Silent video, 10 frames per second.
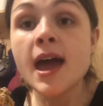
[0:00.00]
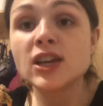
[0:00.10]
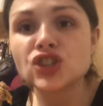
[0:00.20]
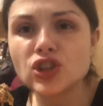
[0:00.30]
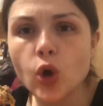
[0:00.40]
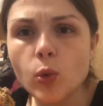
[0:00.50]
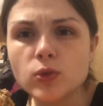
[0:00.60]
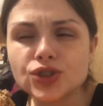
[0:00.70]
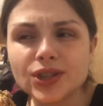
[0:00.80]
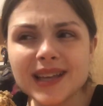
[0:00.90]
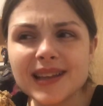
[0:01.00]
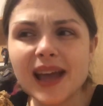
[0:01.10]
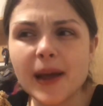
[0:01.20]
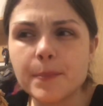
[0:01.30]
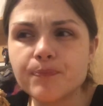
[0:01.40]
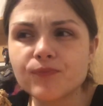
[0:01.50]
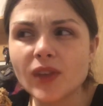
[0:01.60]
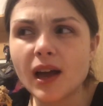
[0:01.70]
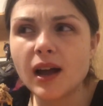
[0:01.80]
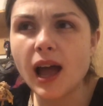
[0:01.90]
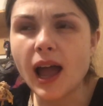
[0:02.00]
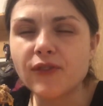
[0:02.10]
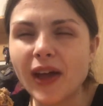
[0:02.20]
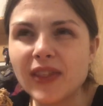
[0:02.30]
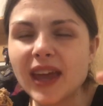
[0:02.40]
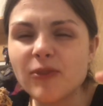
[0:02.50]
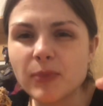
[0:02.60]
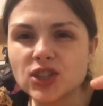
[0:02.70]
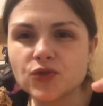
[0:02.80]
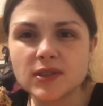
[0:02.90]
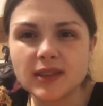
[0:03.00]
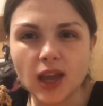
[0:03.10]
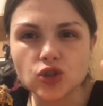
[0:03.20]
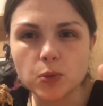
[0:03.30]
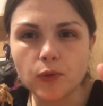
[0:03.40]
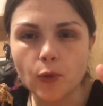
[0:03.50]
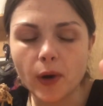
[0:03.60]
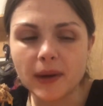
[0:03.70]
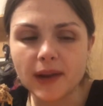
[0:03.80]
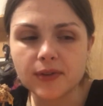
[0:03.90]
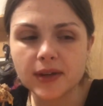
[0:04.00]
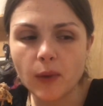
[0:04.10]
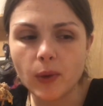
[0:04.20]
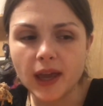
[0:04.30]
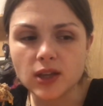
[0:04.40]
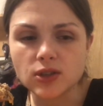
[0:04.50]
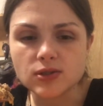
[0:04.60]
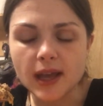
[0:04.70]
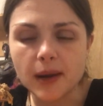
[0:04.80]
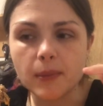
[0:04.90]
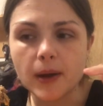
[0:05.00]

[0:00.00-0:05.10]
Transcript: She told, she said that I, I think I've mentioned this to Angel before, but I forget what Angel said.